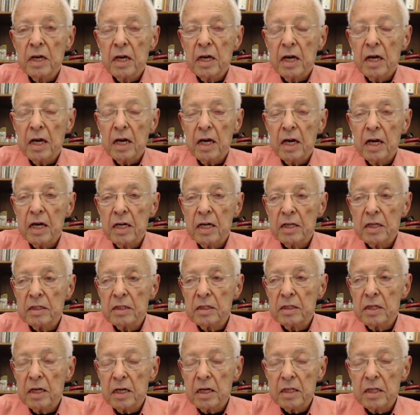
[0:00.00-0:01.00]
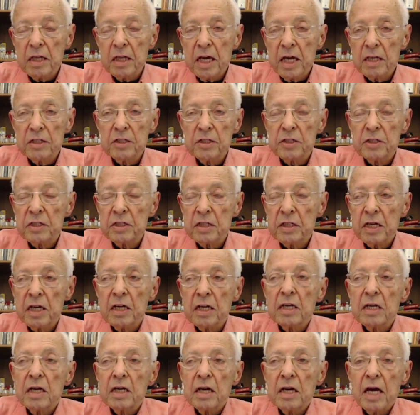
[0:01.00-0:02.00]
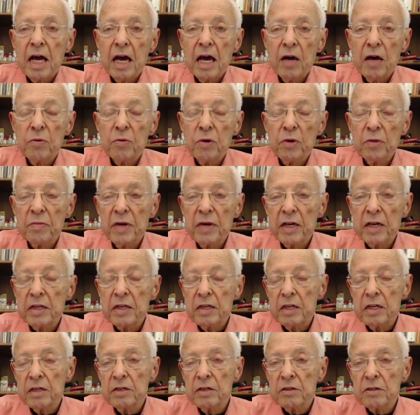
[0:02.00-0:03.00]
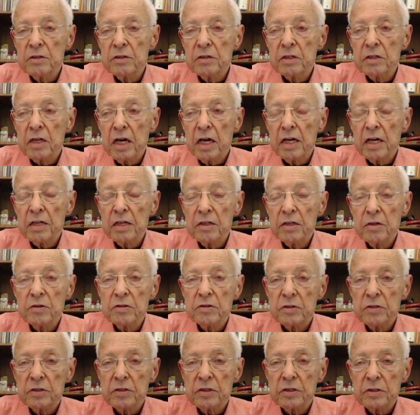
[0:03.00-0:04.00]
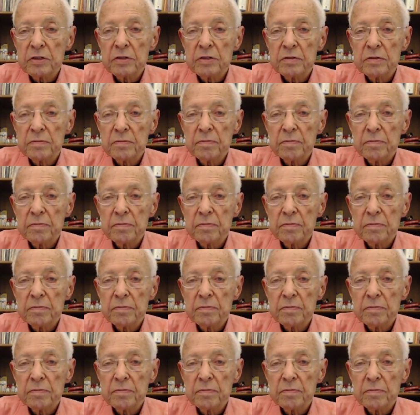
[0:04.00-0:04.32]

And uh, that's how we make the initial diagnosis.